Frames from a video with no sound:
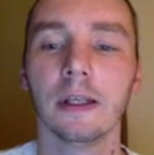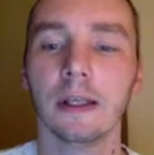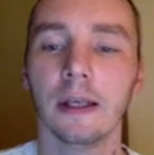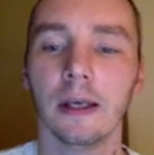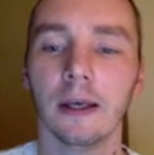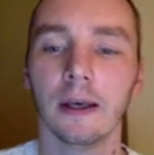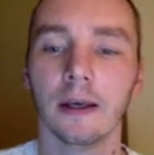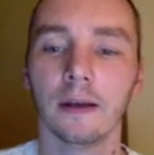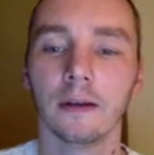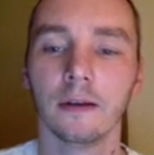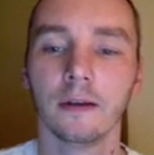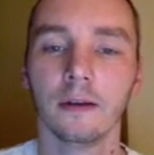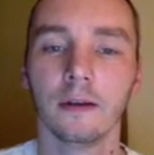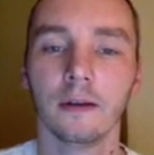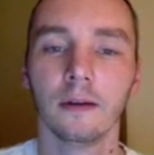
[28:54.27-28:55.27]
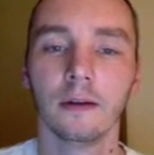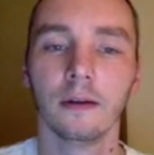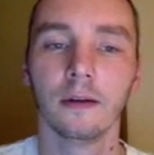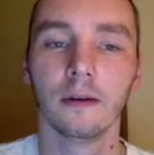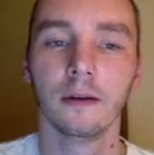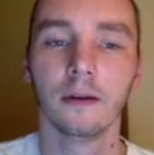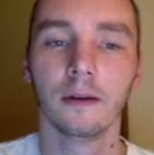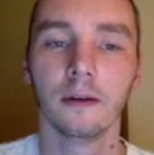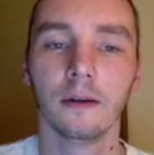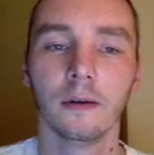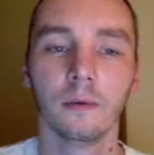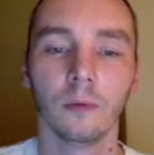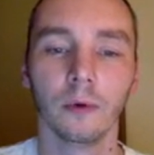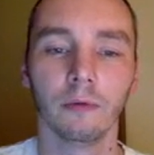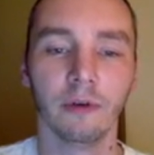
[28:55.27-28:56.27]
yeah,
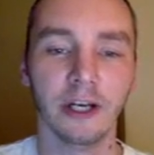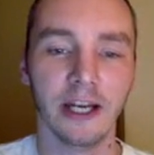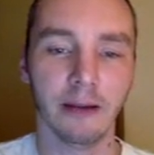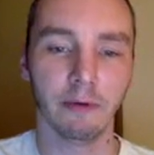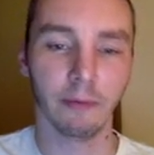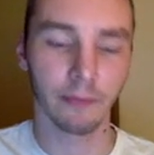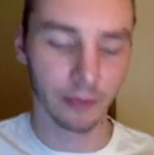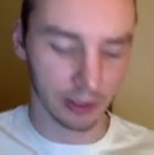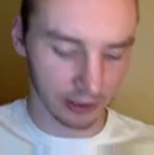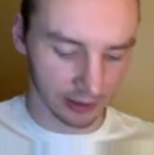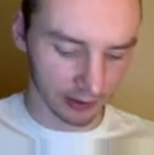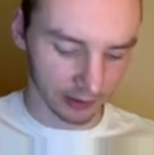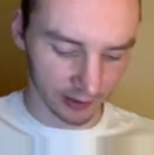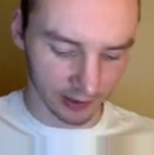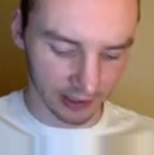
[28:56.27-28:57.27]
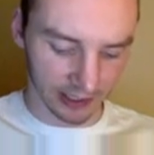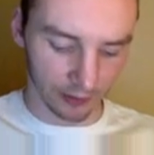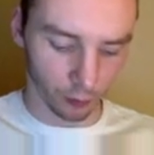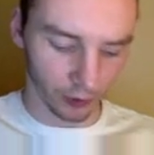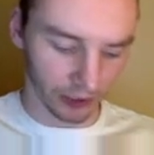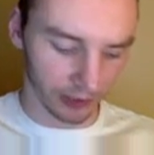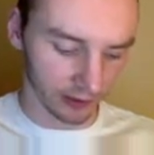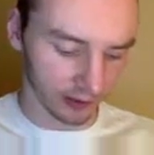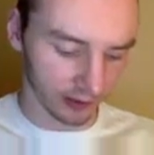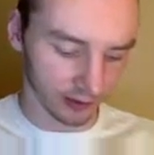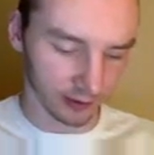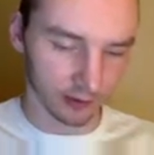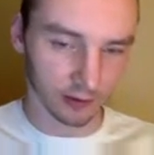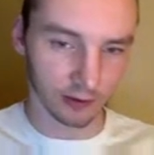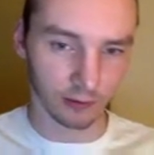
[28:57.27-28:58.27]
we'll rename him. Because it's going to get weird,
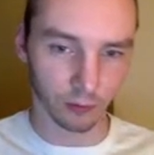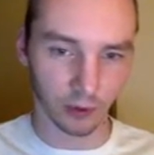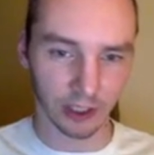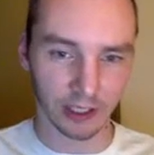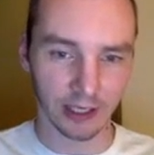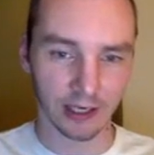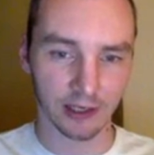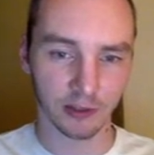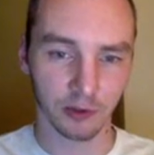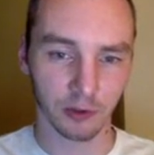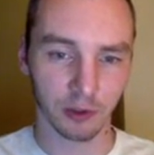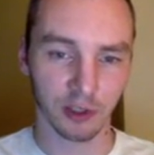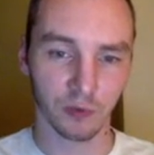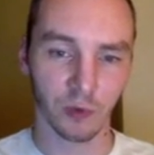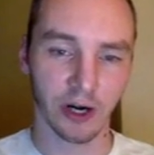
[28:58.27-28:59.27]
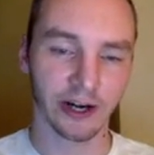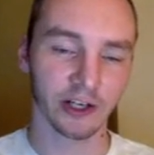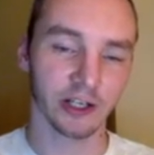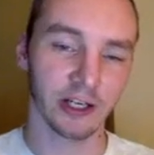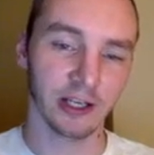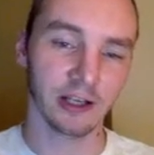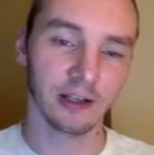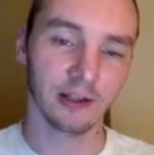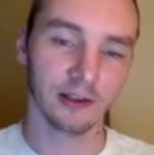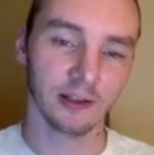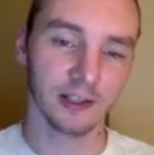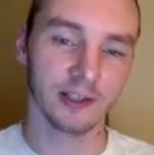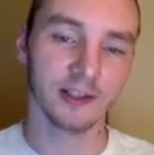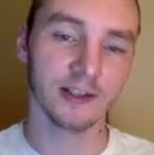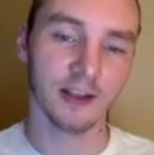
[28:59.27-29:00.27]
because we're going to get in a situation where actually
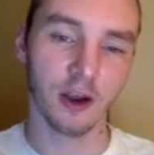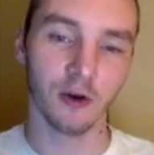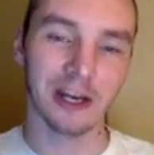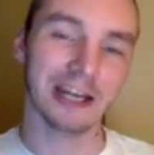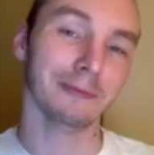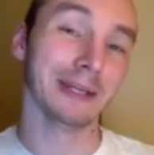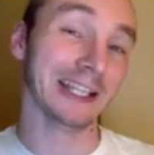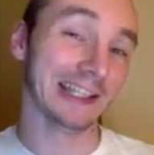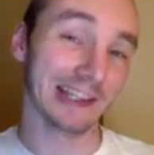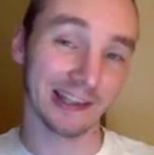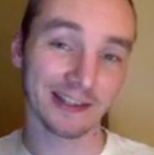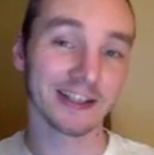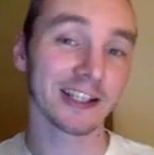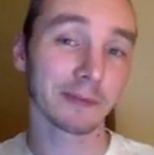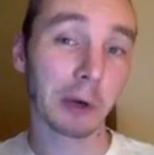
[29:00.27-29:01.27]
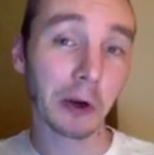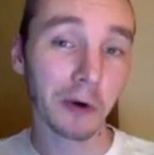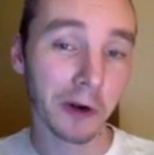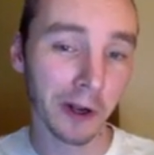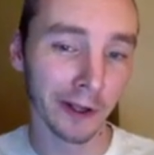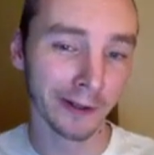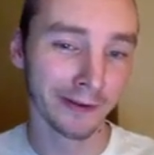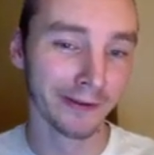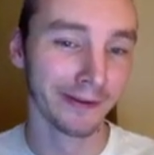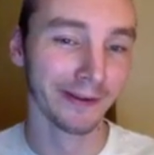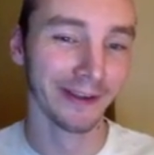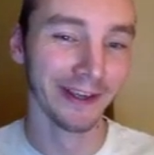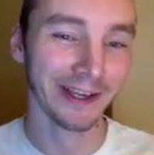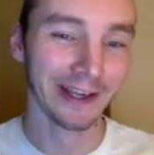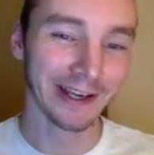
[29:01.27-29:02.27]
this is the only enemy that doesn't explode.
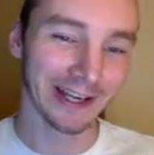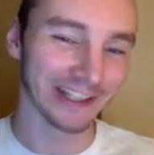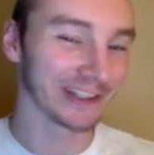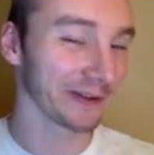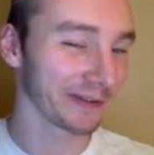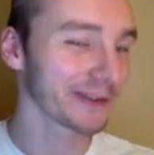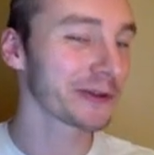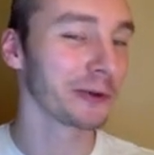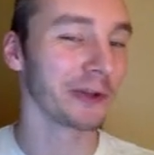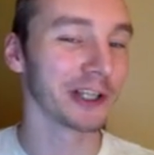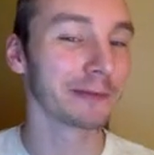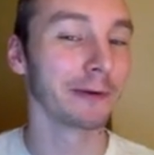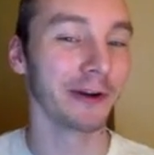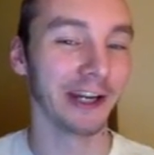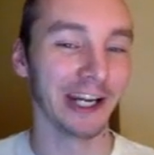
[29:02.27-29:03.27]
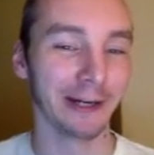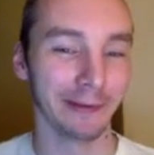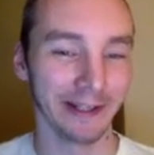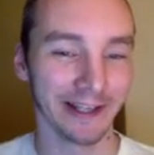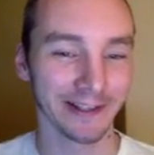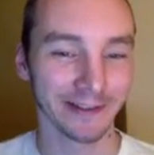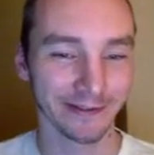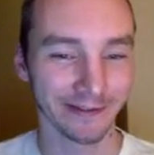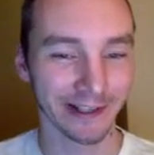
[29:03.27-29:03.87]
And so if they're called the exploding enemy, that's